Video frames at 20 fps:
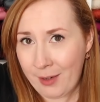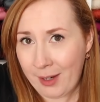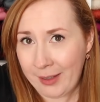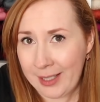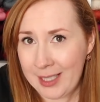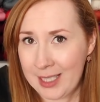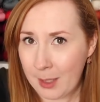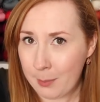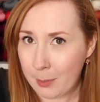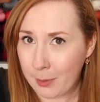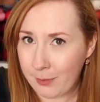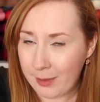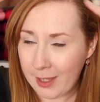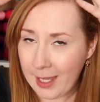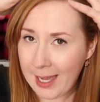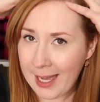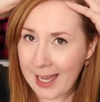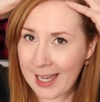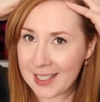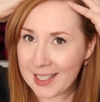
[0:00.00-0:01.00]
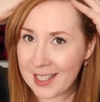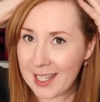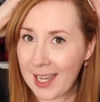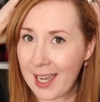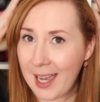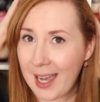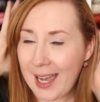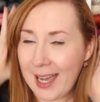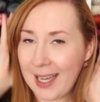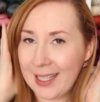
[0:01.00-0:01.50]
very tip of the hat
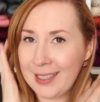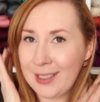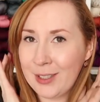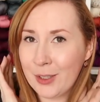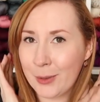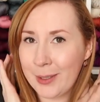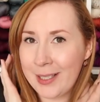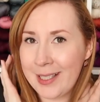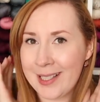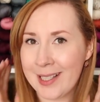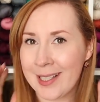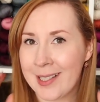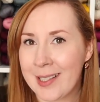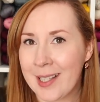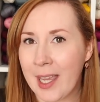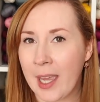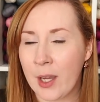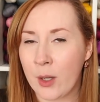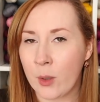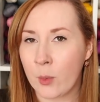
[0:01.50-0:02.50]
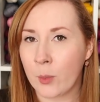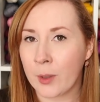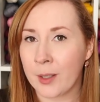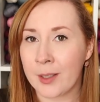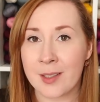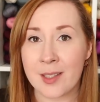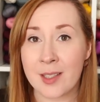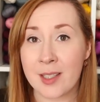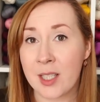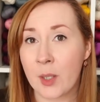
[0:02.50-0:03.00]
and increases
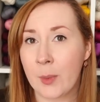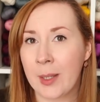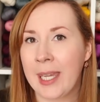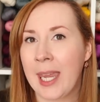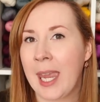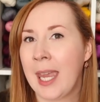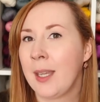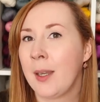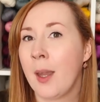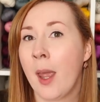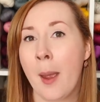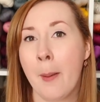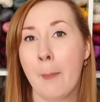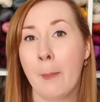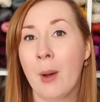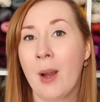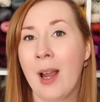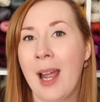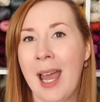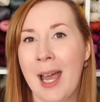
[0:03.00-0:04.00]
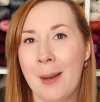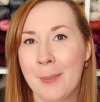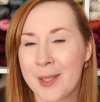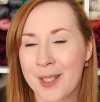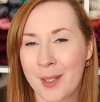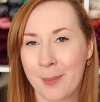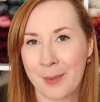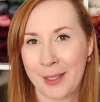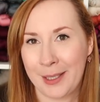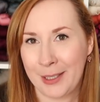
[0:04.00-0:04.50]
outwards. So again, perhaps
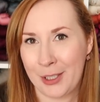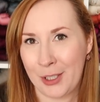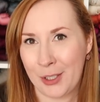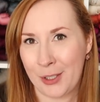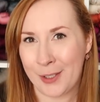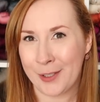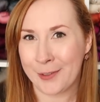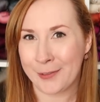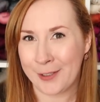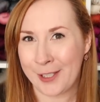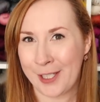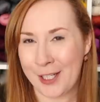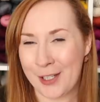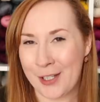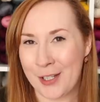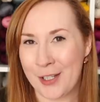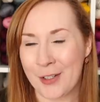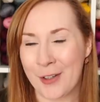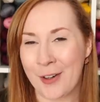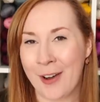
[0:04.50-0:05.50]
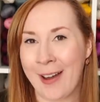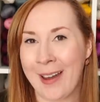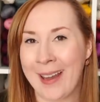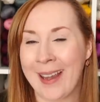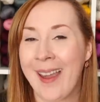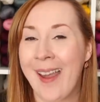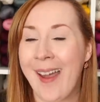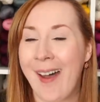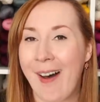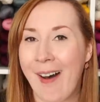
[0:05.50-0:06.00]
something new for you to try.
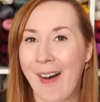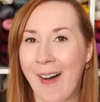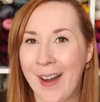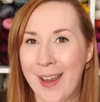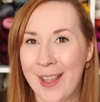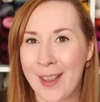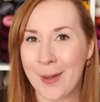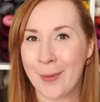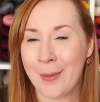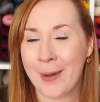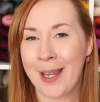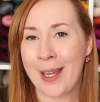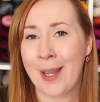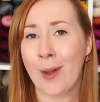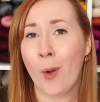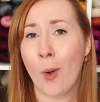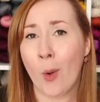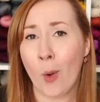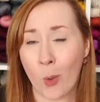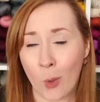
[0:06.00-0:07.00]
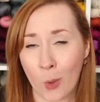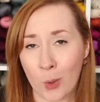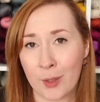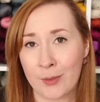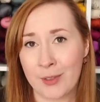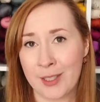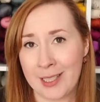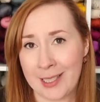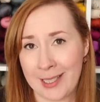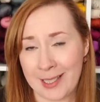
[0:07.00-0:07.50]
Either way, all
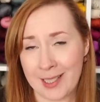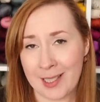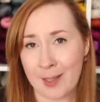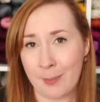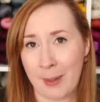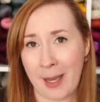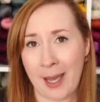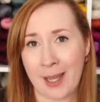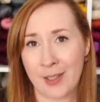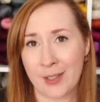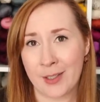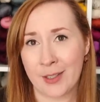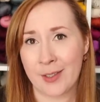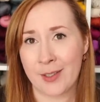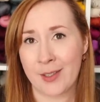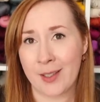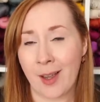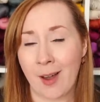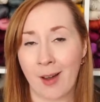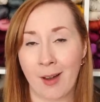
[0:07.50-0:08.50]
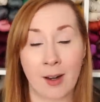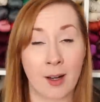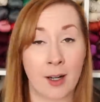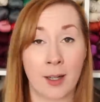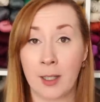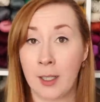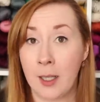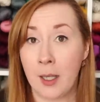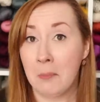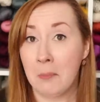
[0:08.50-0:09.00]
of Denise's patterns are